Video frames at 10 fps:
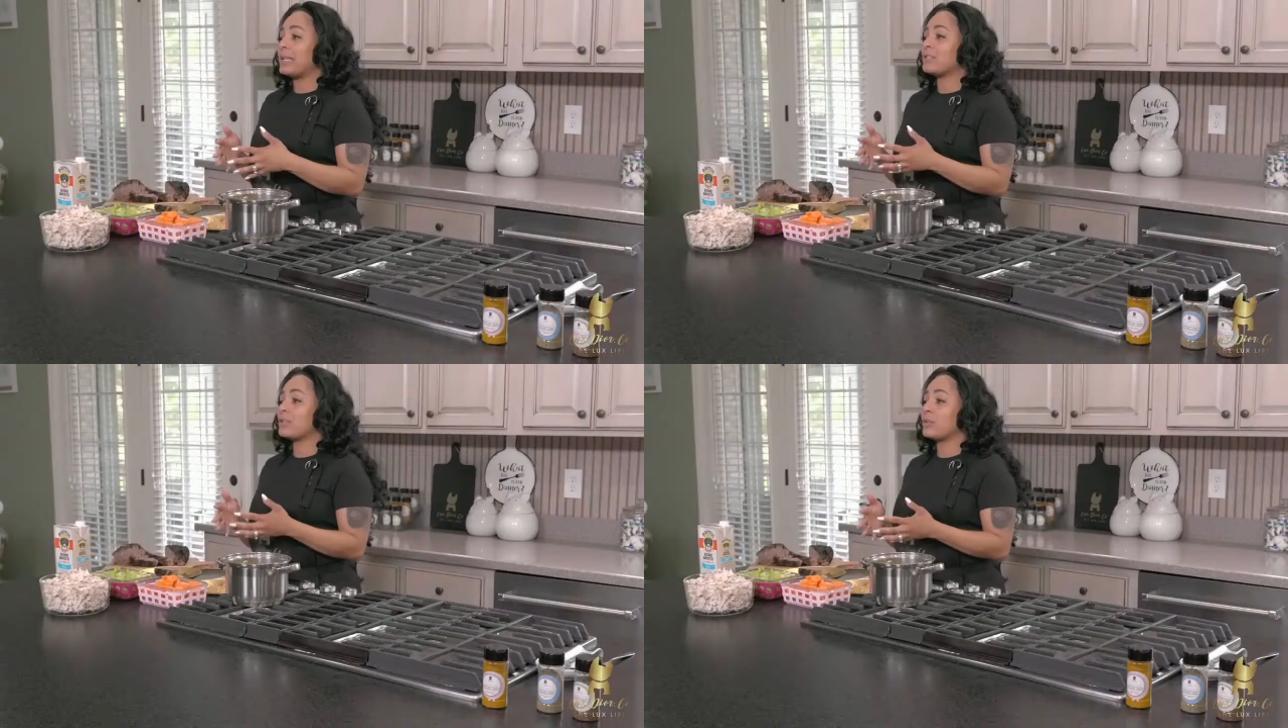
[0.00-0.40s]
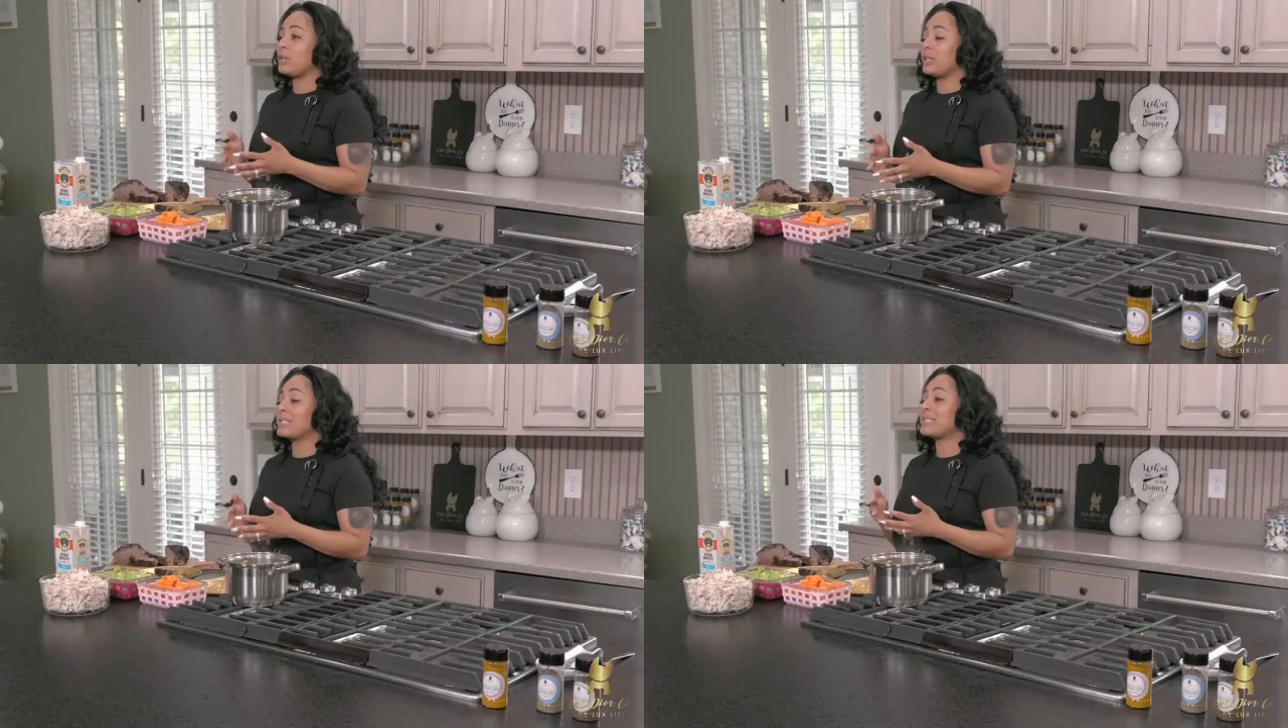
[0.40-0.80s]
and so
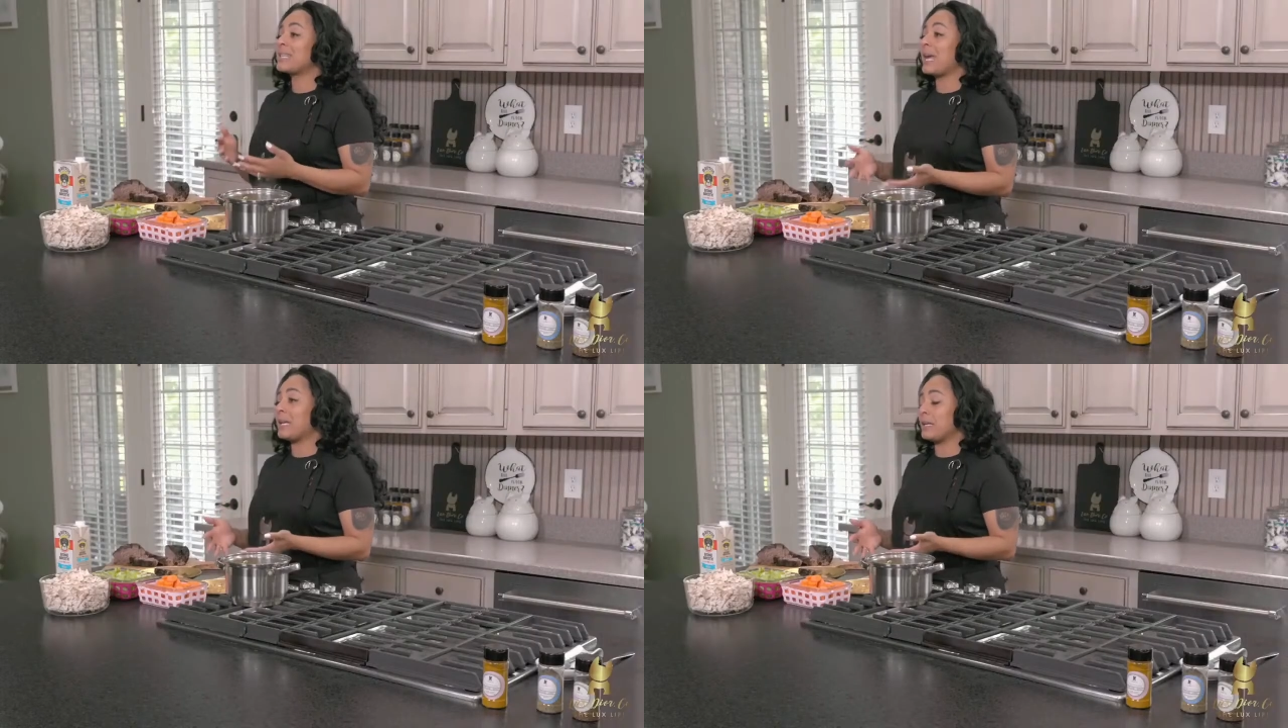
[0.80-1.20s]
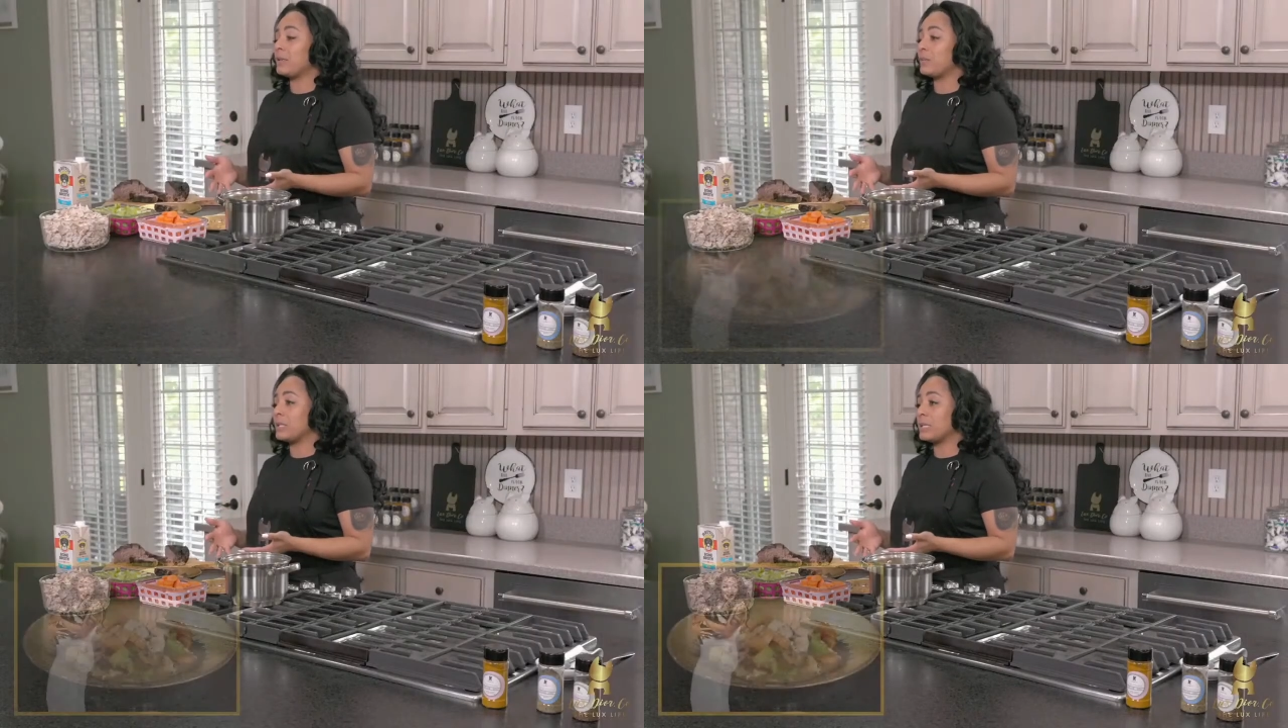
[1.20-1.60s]
they're
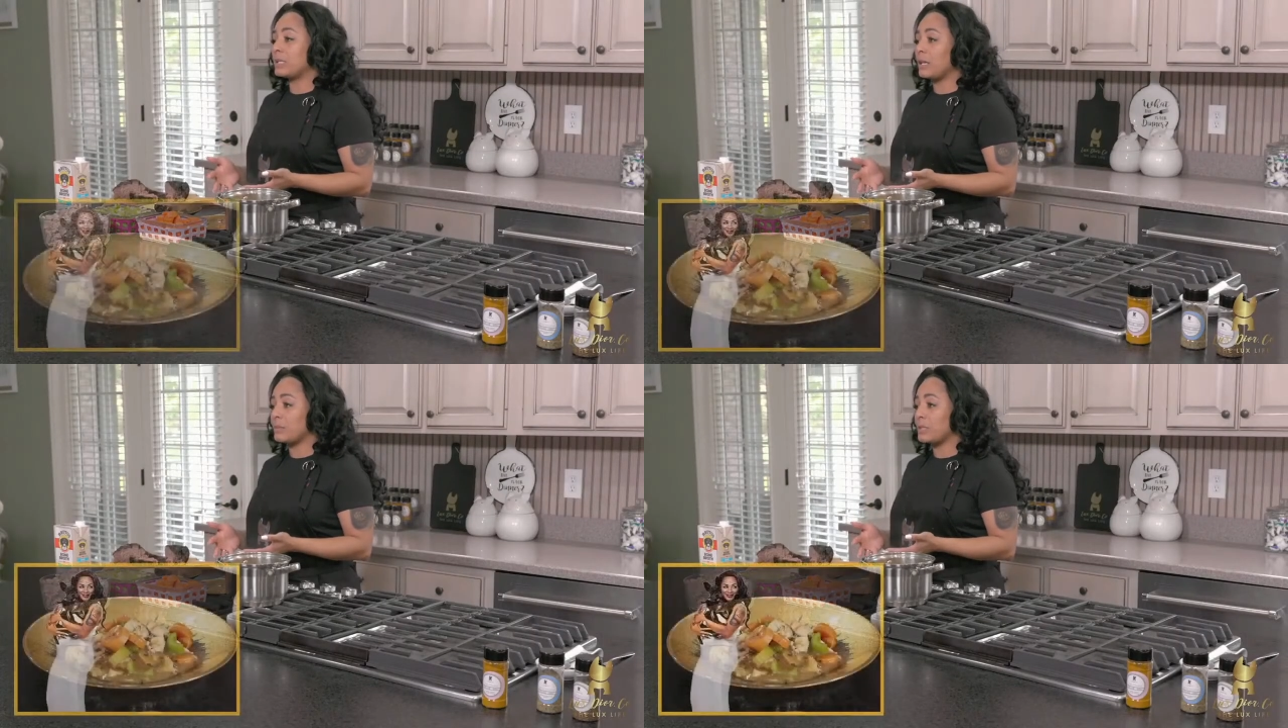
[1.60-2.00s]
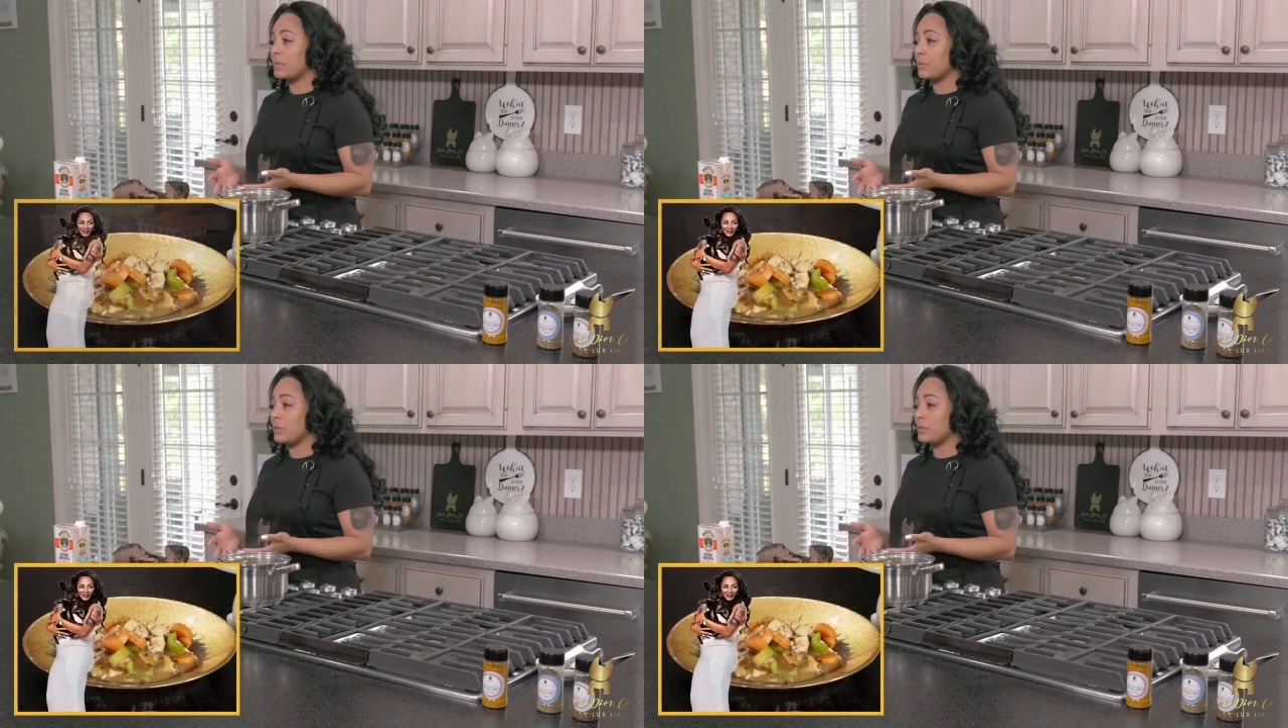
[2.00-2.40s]
excited when it comes
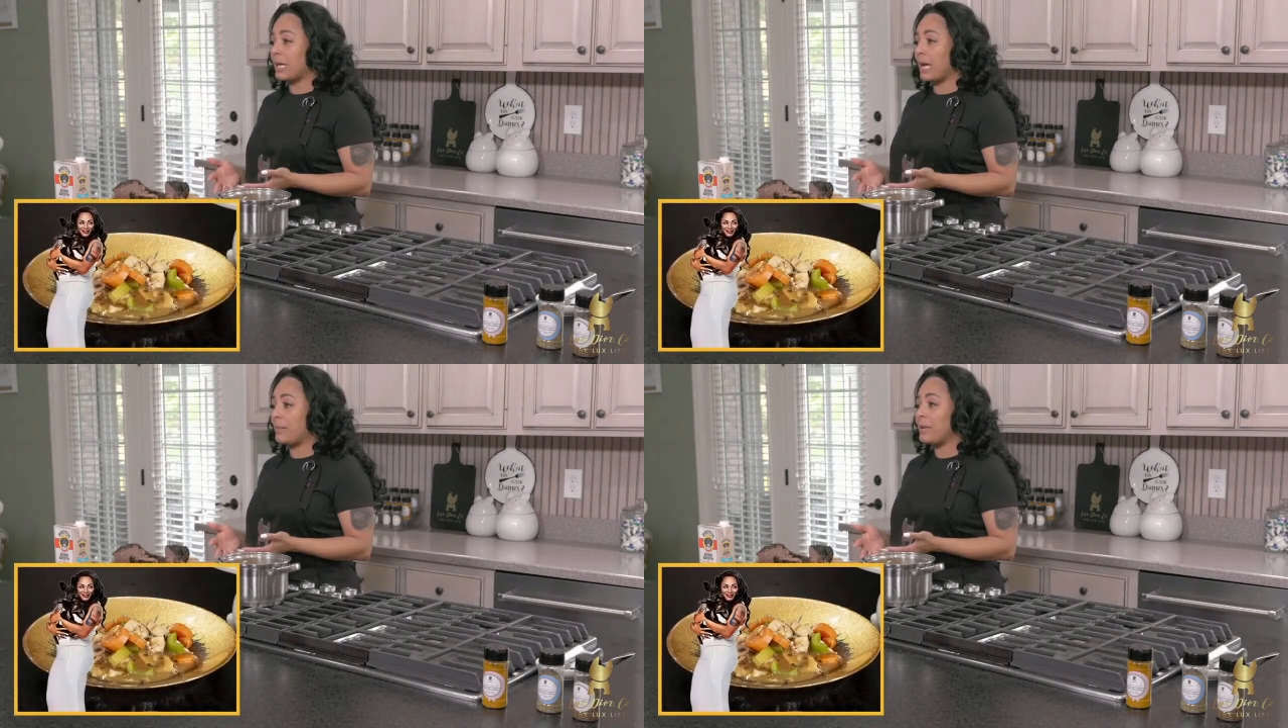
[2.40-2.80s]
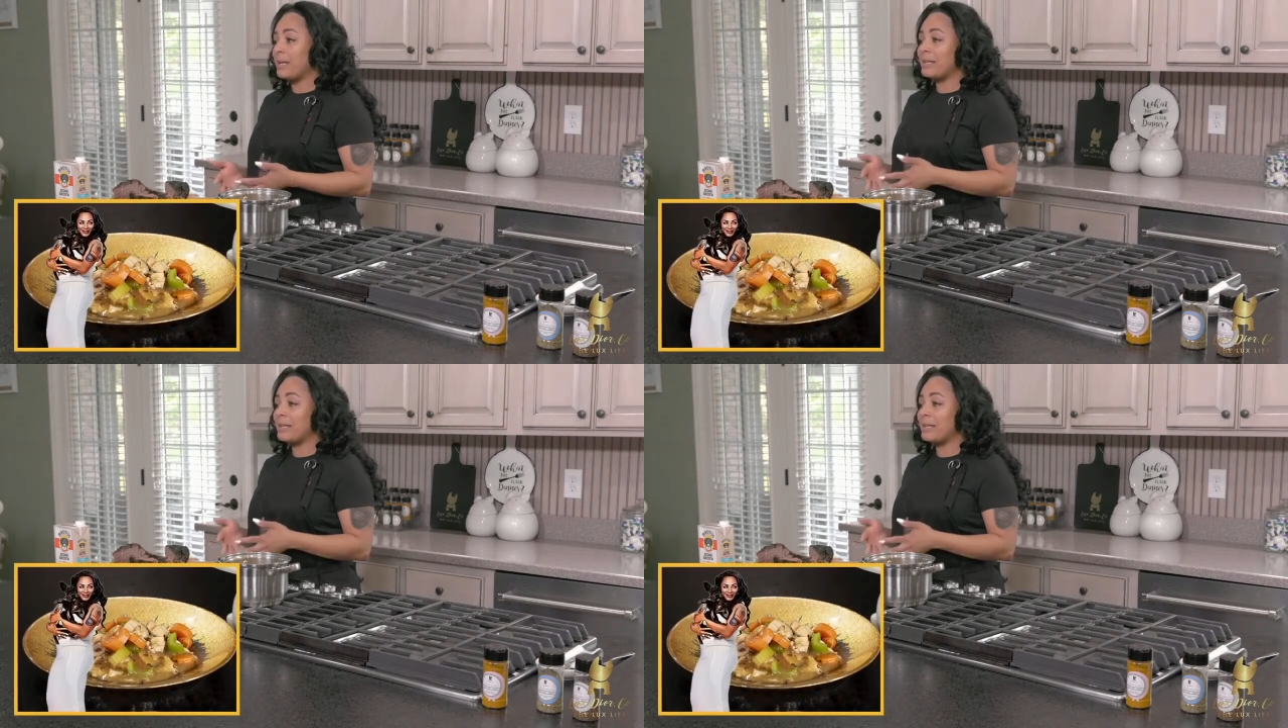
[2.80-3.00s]
to meal time.